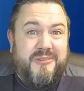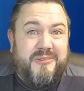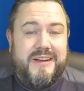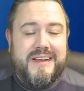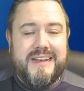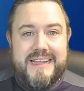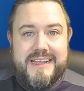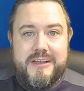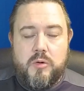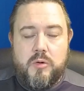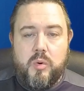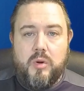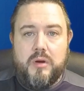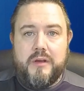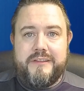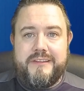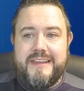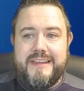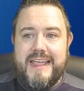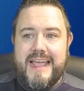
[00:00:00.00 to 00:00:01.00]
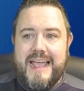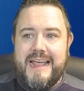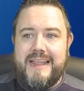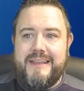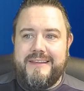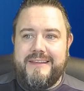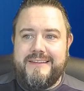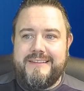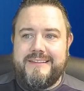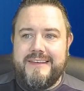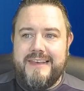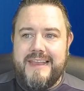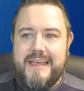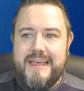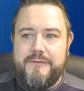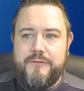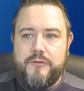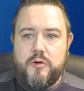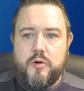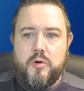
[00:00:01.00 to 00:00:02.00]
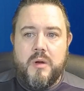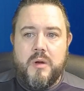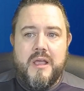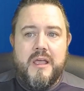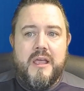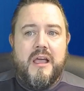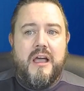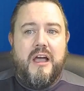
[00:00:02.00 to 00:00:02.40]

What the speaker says: really, quality at this level.